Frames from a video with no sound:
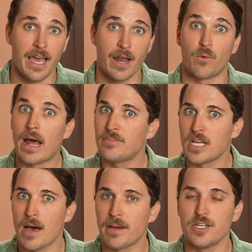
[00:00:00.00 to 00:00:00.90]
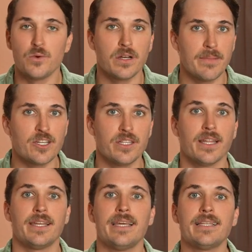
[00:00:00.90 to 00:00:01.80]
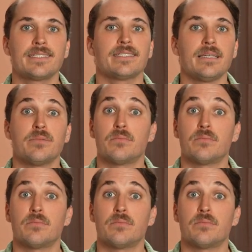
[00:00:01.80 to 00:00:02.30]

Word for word: And right up top, I do wanna mention that Helix Sleep,